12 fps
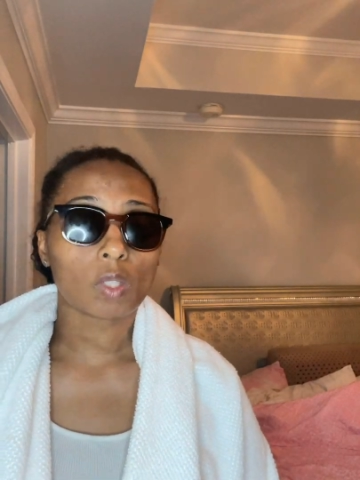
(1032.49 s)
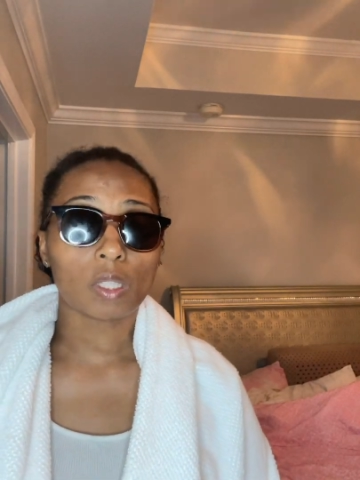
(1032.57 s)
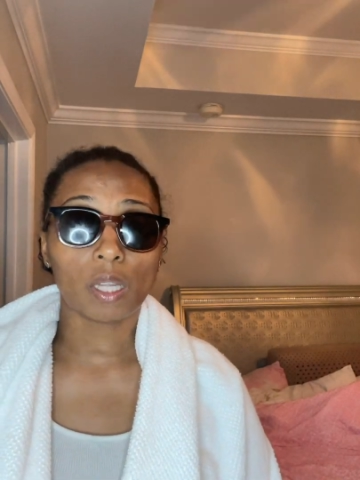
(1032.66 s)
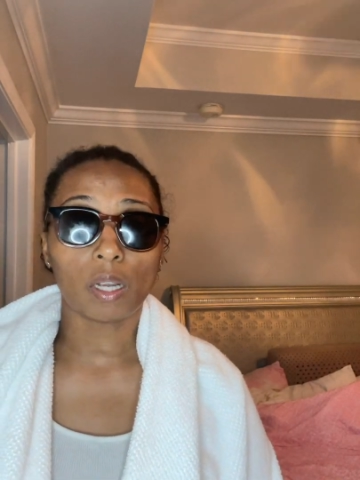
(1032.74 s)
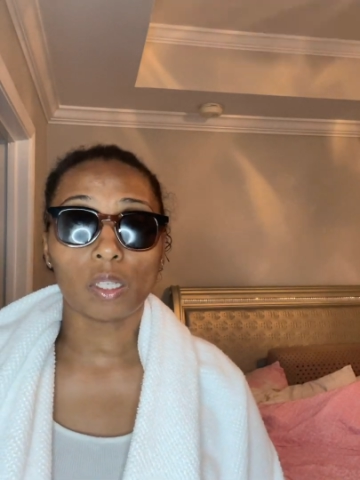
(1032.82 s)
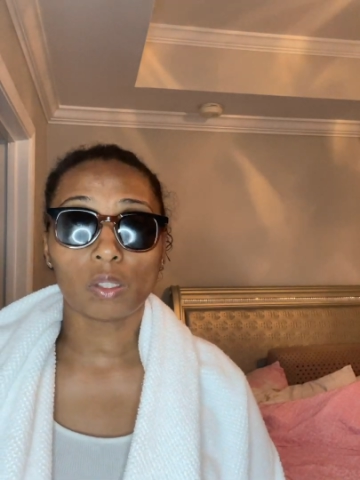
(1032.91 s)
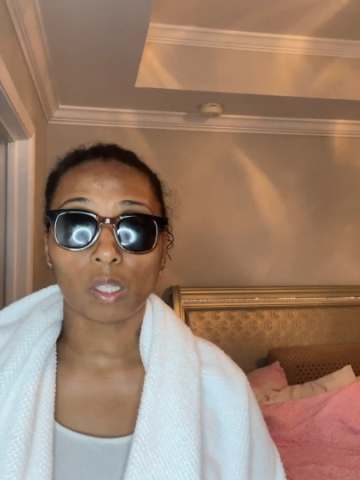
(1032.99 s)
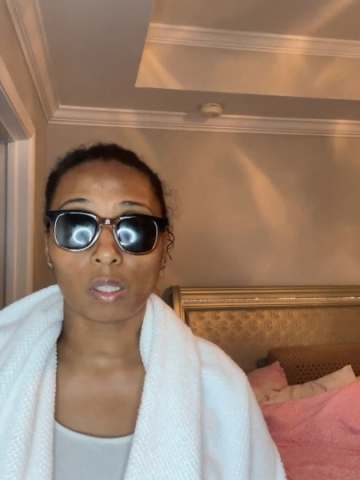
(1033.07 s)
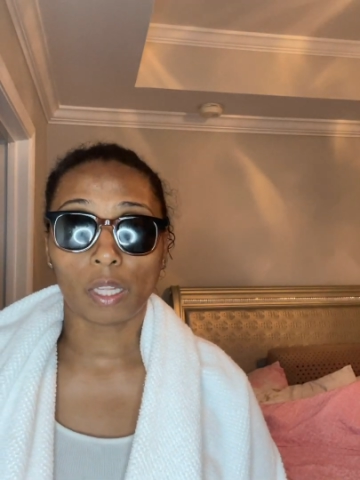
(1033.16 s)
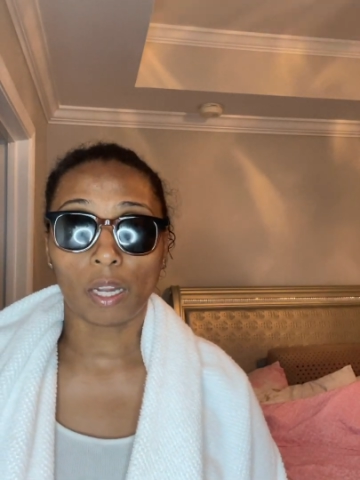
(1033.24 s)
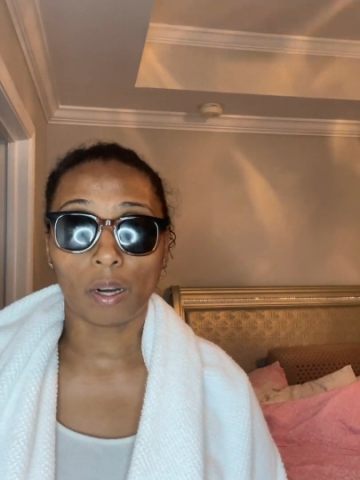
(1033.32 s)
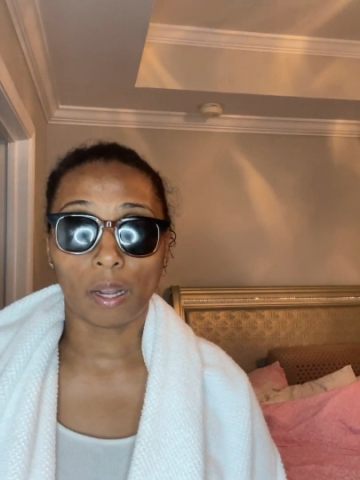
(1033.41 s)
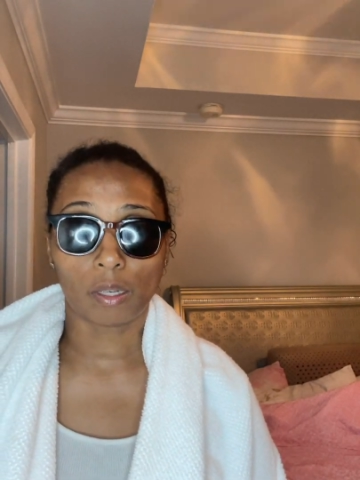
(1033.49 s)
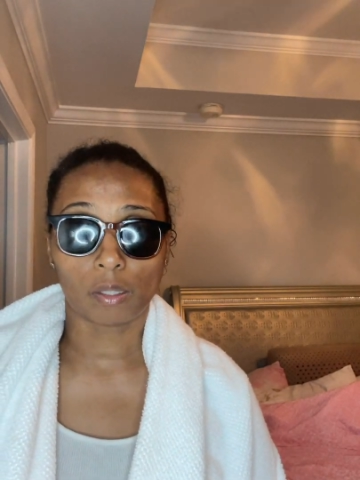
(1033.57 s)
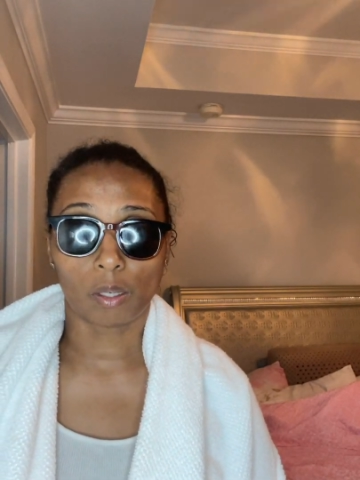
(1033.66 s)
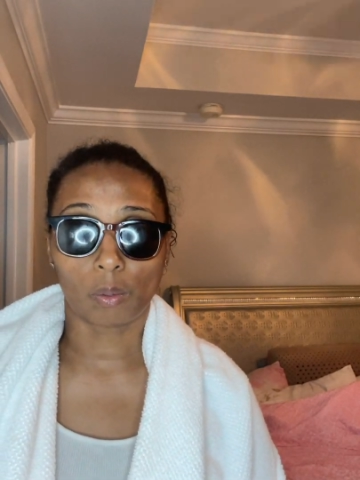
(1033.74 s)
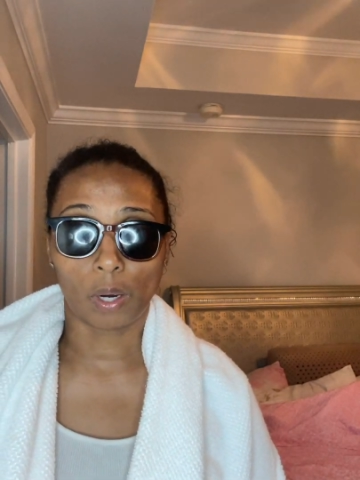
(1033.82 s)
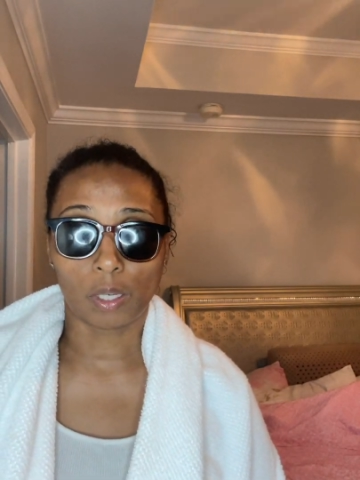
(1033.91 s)
Now, he said they're
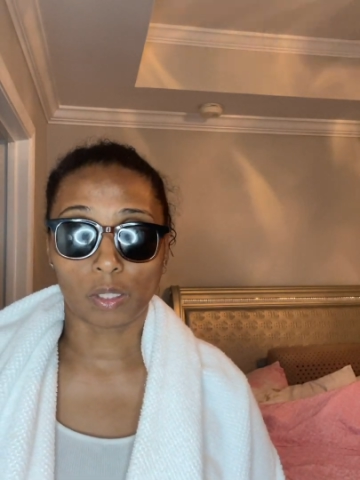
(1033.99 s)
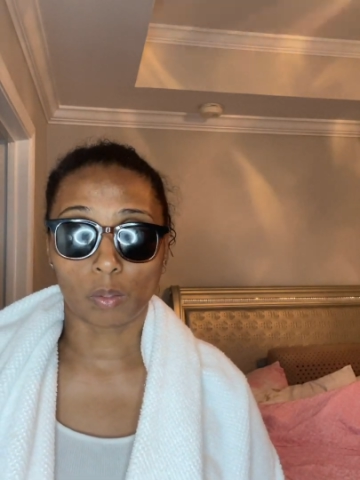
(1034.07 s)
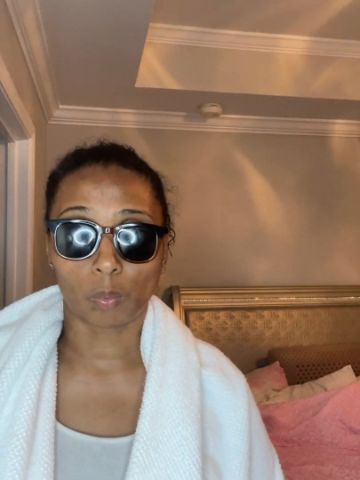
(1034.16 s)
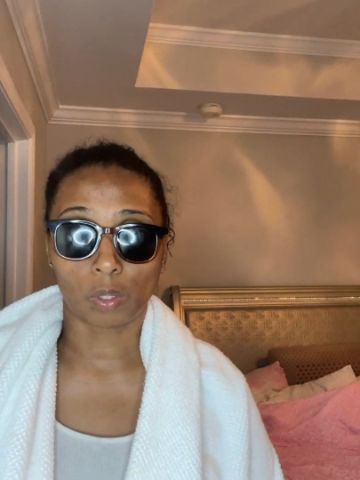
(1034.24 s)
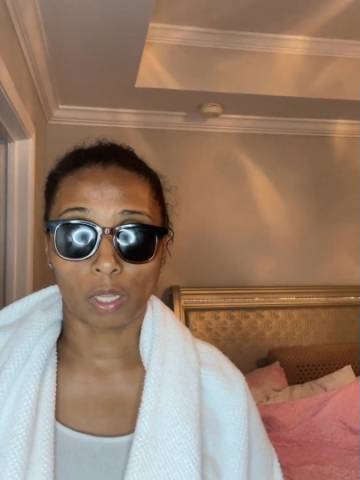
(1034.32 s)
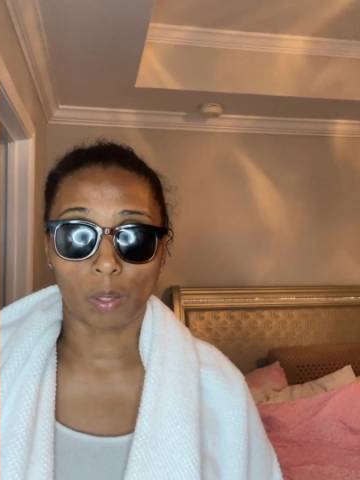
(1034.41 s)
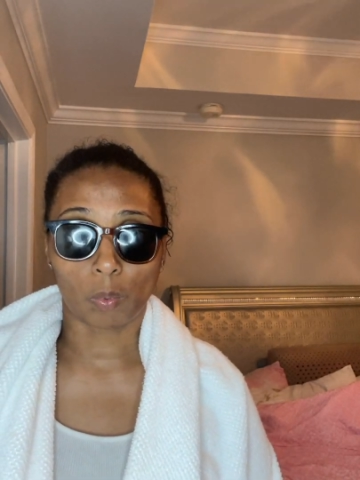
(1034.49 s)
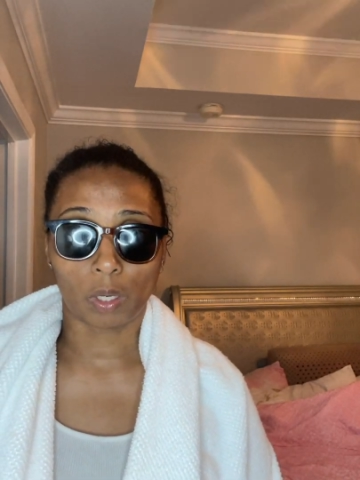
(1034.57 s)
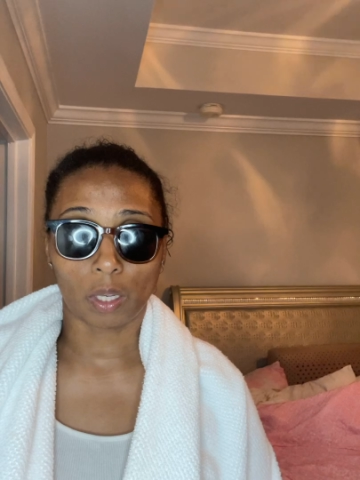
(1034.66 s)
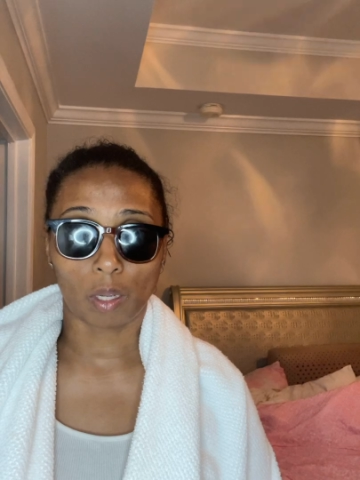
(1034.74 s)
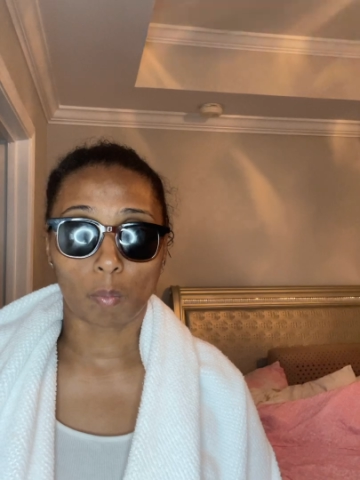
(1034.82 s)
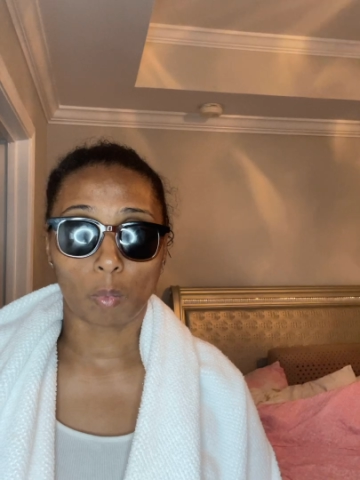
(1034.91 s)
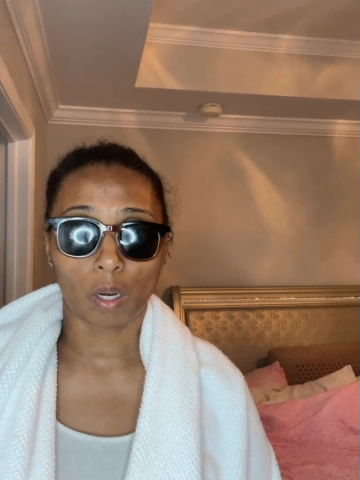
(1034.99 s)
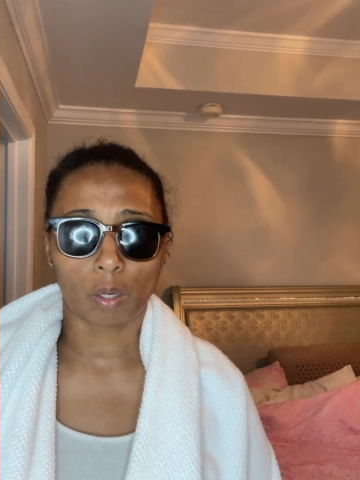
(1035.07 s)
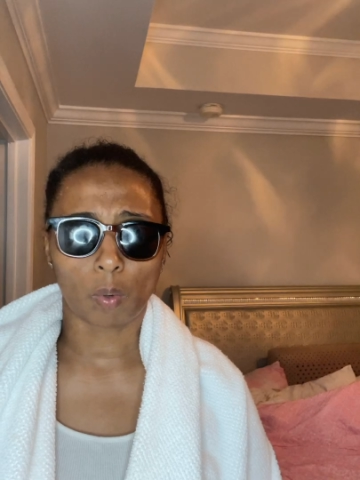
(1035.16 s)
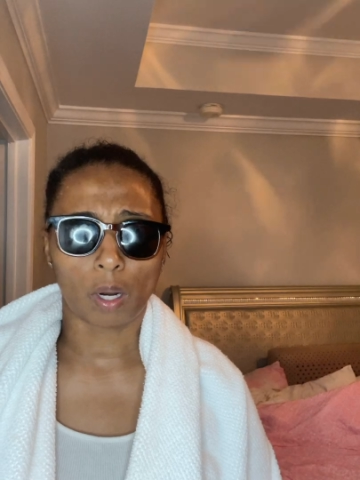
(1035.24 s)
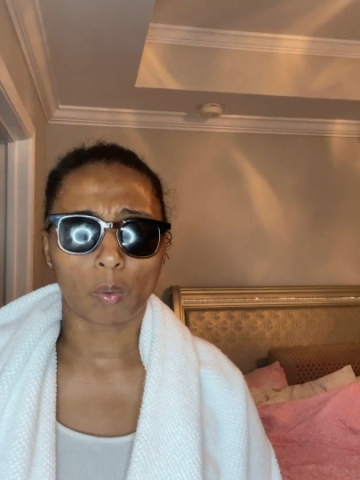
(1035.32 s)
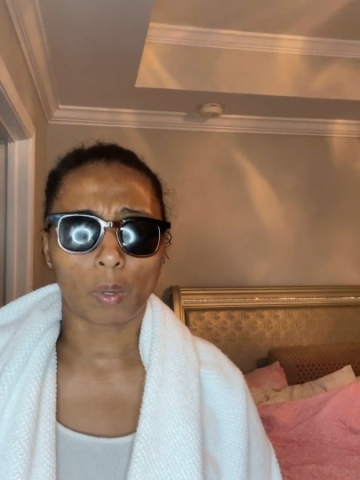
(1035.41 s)
acting crazy when they want to get married
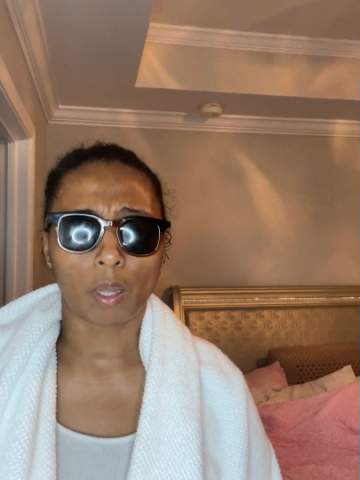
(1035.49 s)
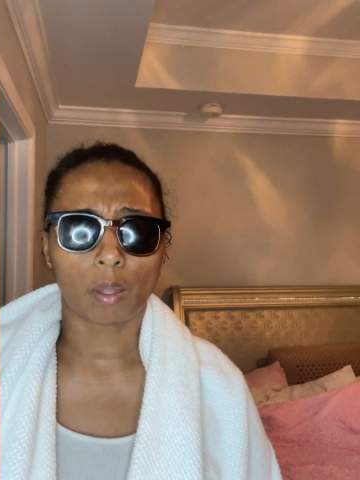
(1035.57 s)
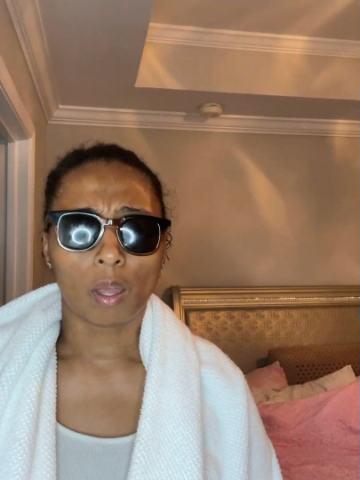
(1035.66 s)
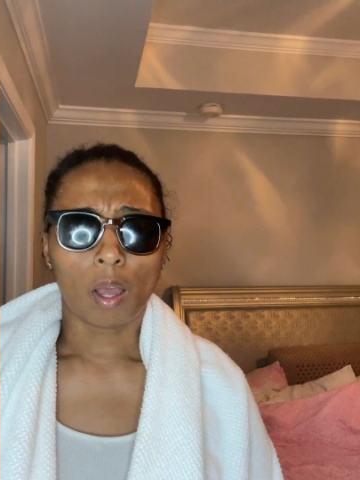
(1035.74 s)
right away.